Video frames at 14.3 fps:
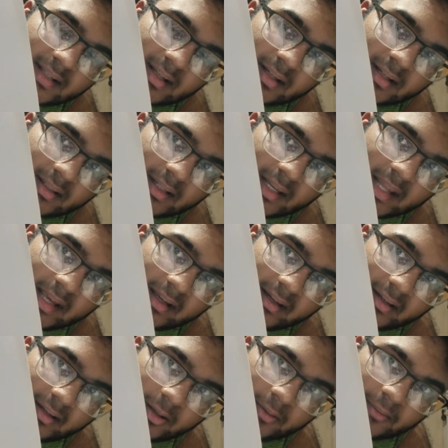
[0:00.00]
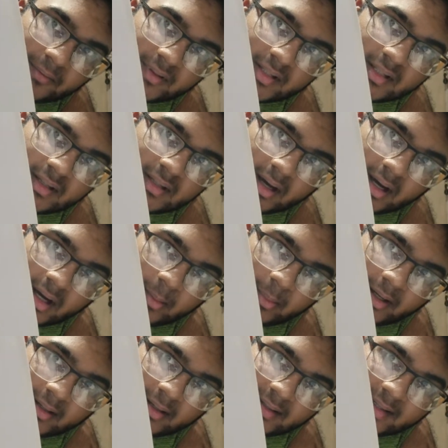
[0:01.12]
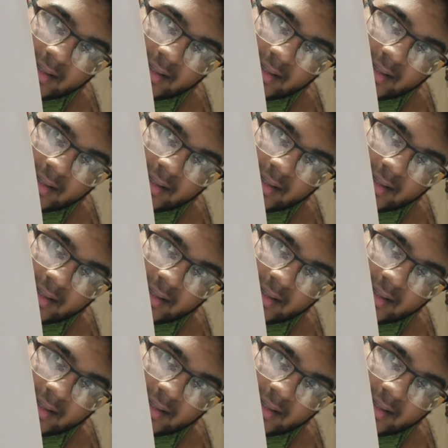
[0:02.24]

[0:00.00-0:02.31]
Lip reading: layer of the armor,